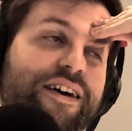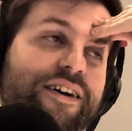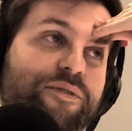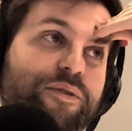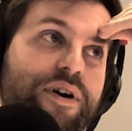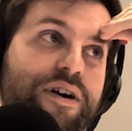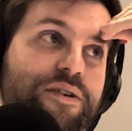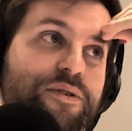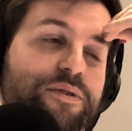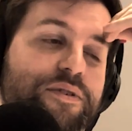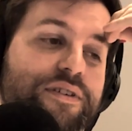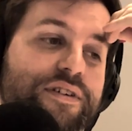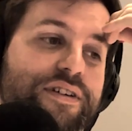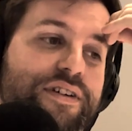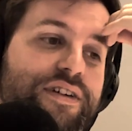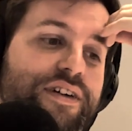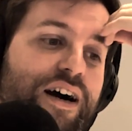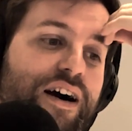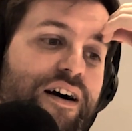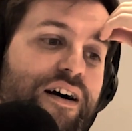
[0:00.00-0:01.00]
Well,
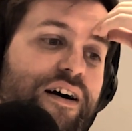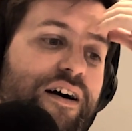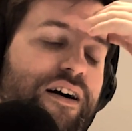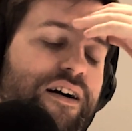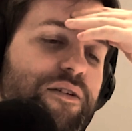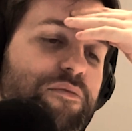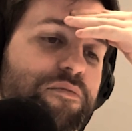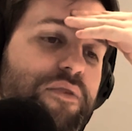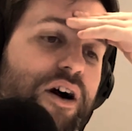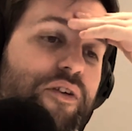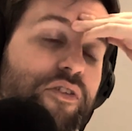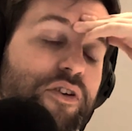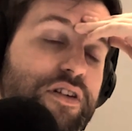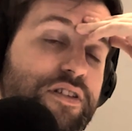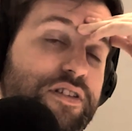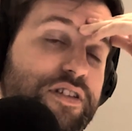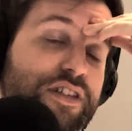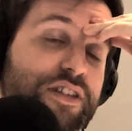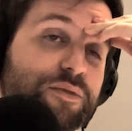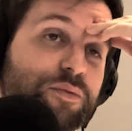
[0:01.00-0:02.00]
I've only
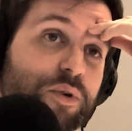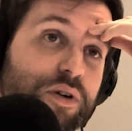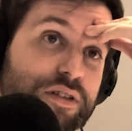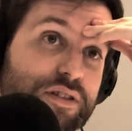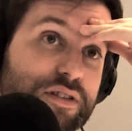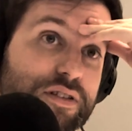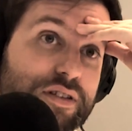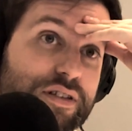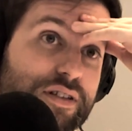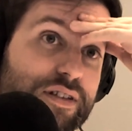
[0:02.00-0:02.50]
seen it the once.